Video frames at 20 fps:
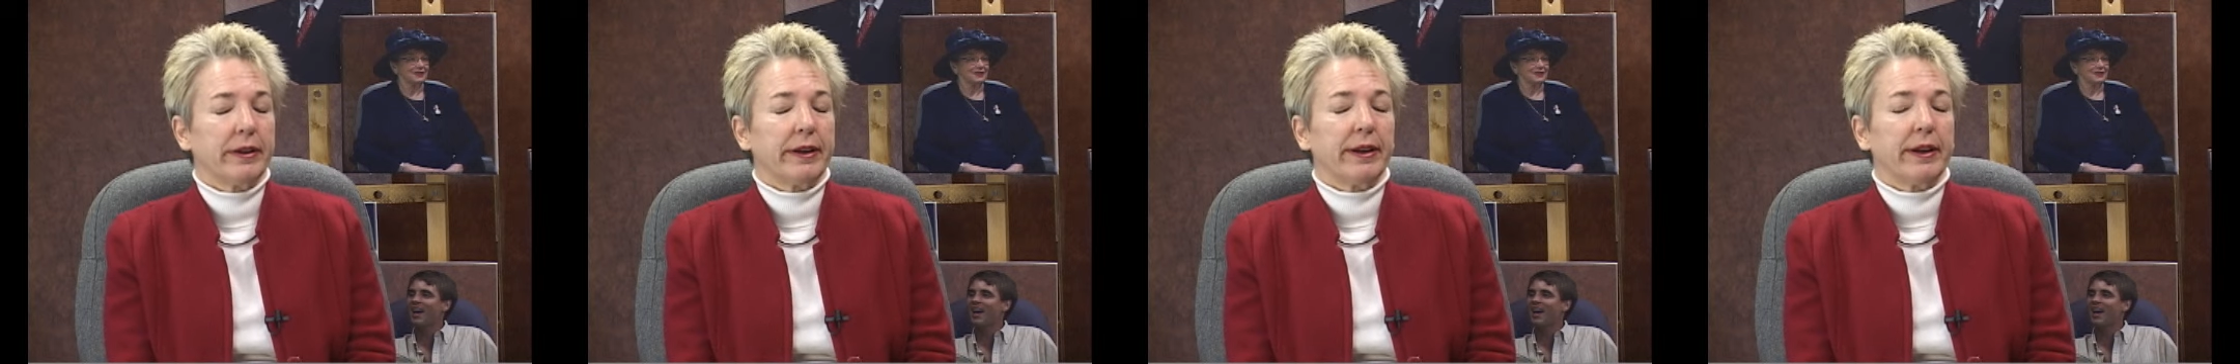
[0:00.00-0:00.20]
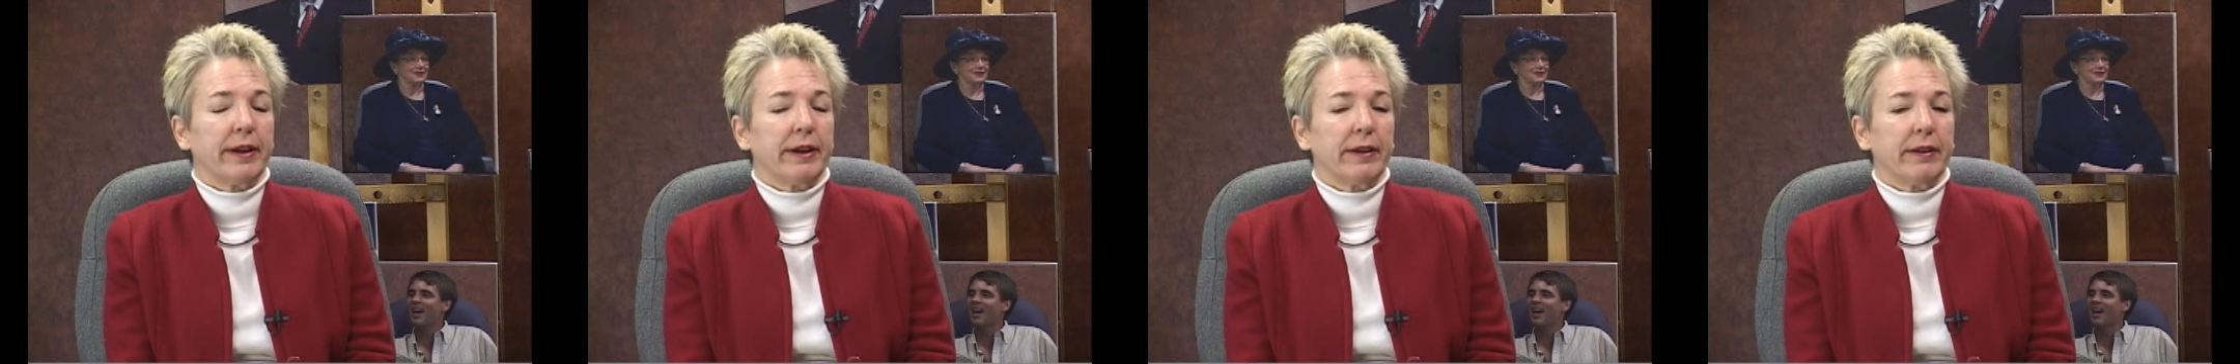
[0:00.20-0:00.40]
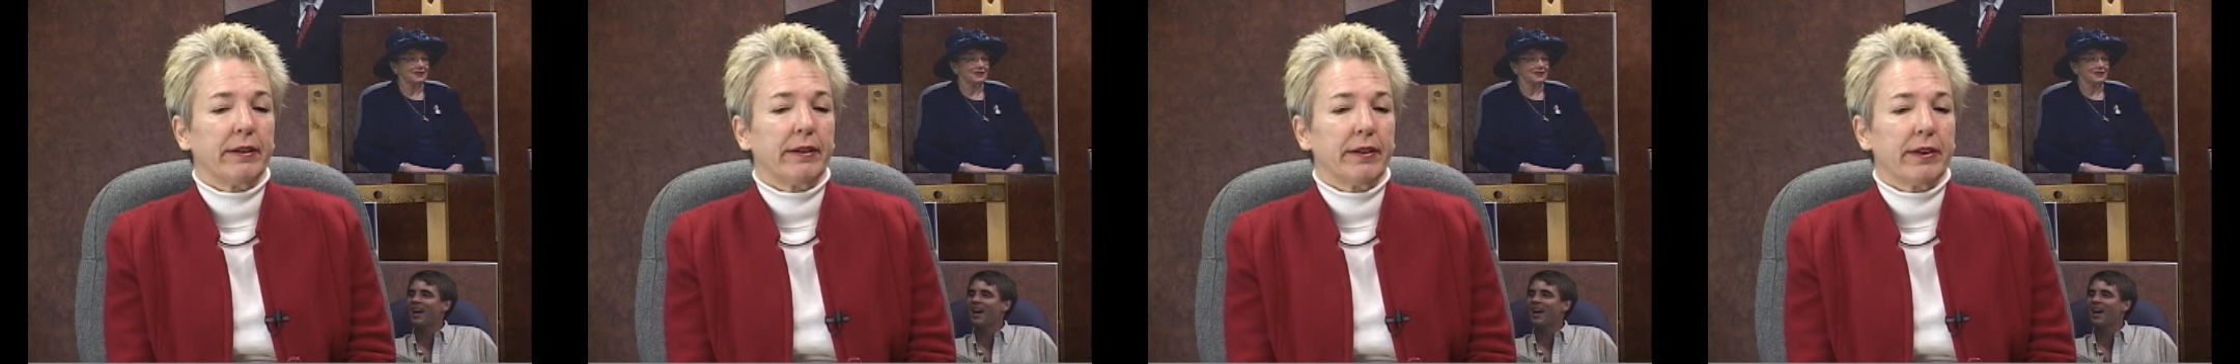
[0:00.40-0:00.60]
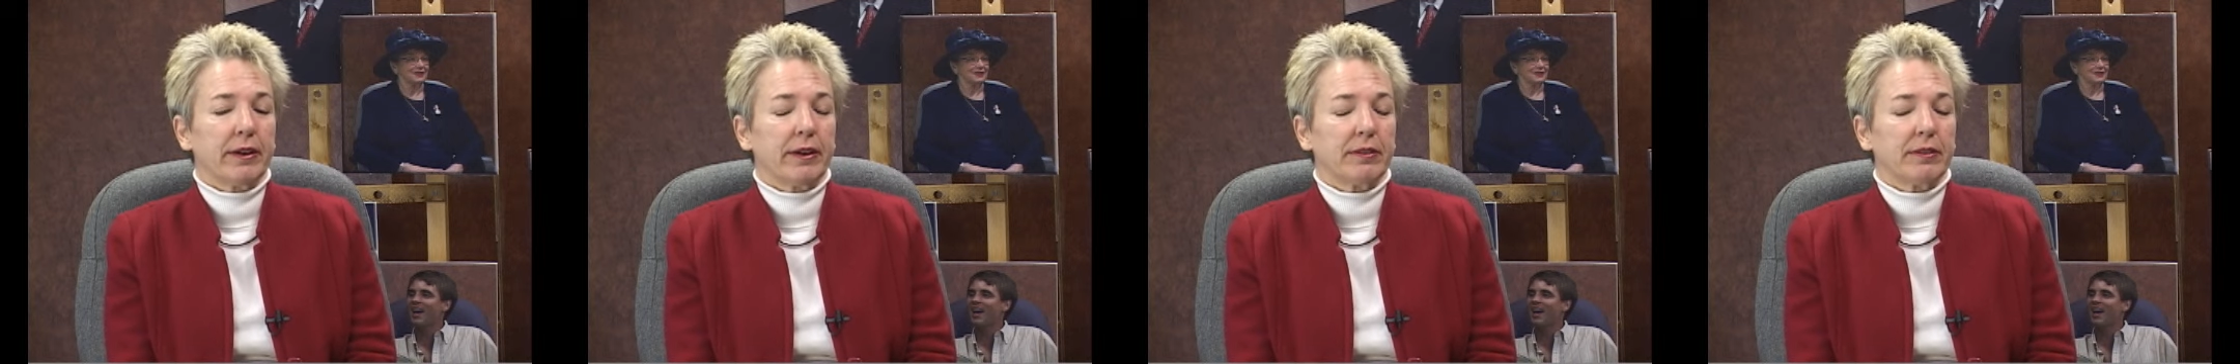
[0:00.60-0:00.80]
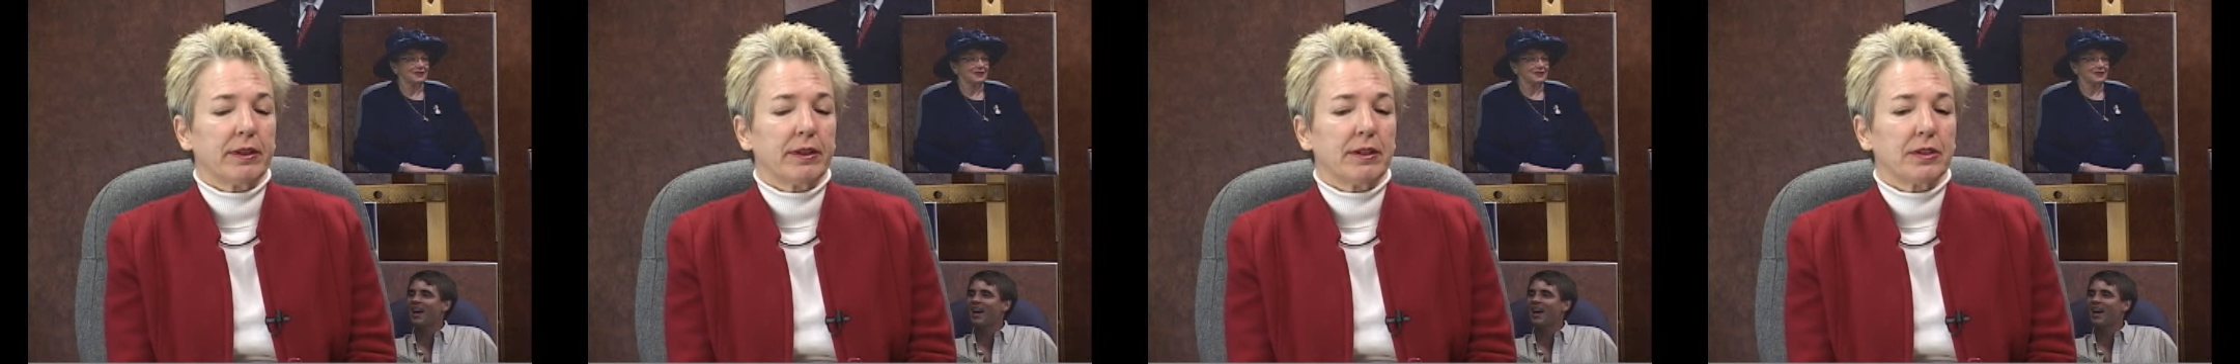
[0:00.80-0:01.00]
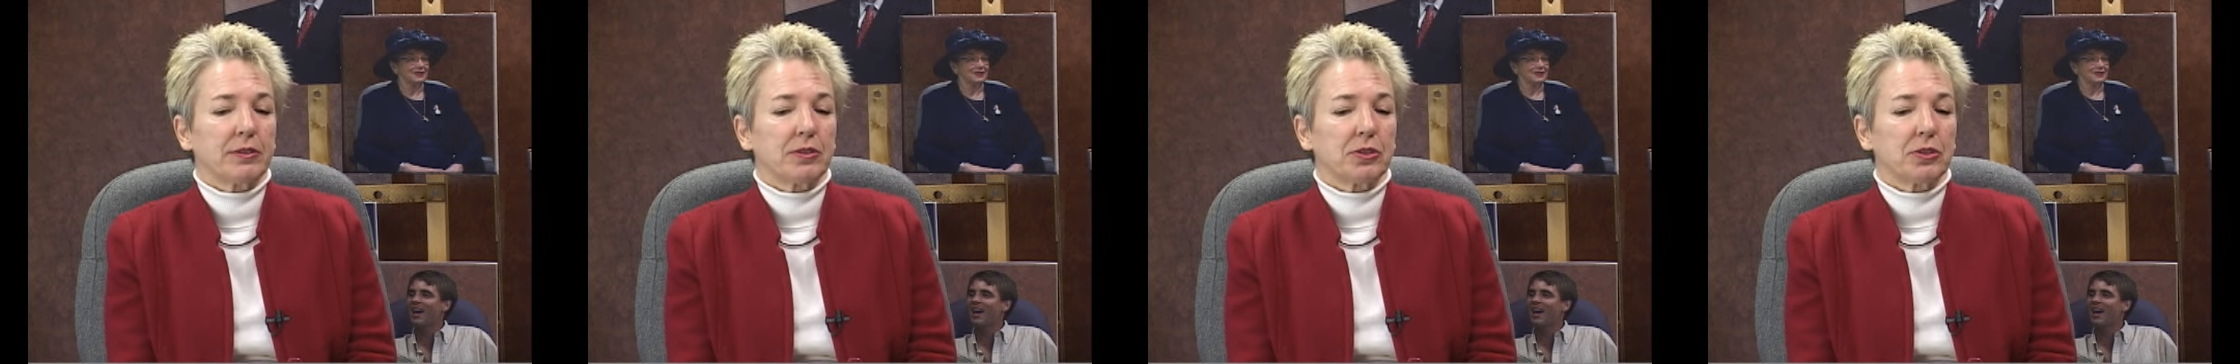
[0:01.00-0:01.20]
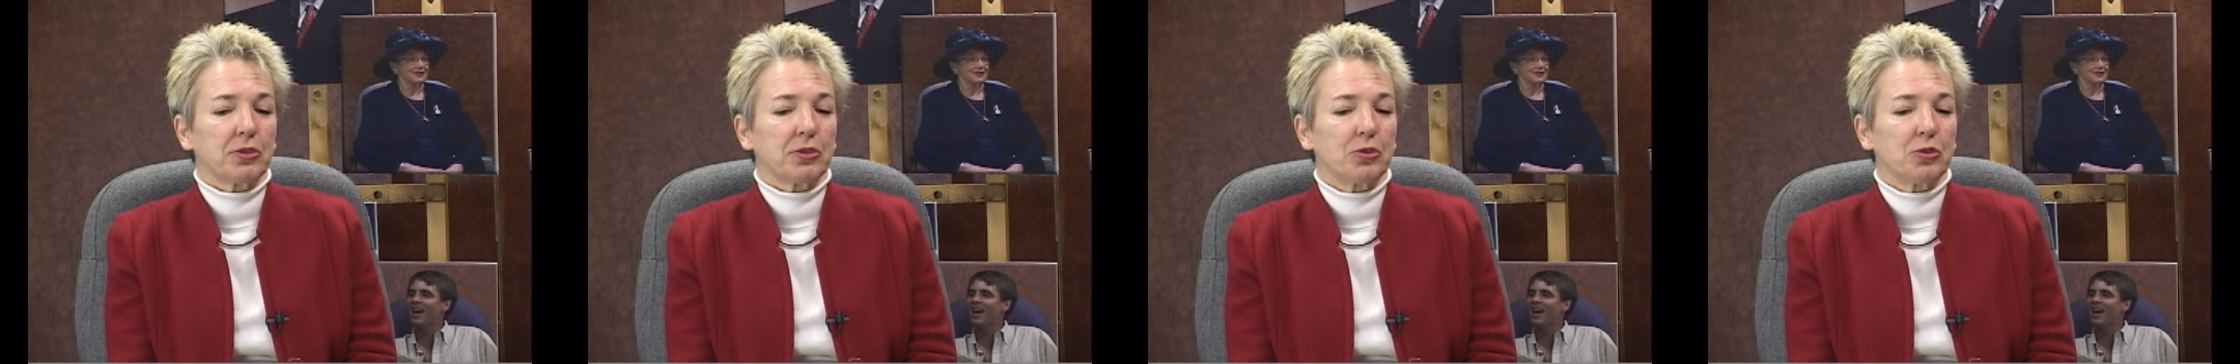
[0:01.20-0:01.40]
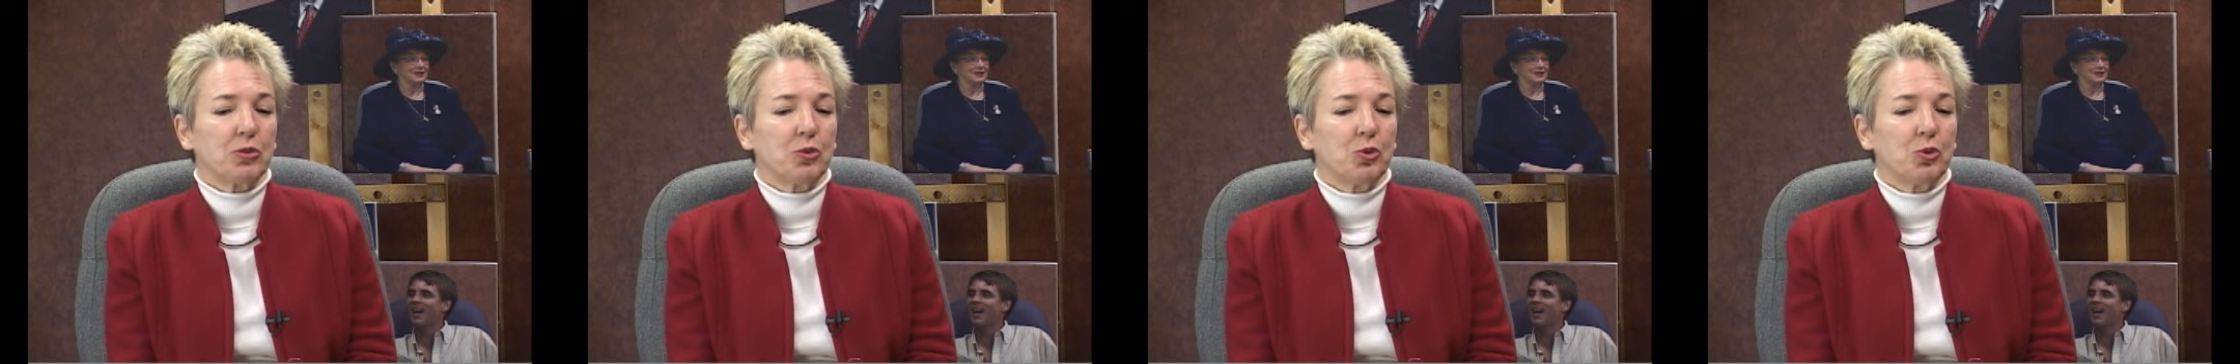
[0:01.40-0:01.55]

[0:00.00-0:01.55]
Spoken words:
And it has just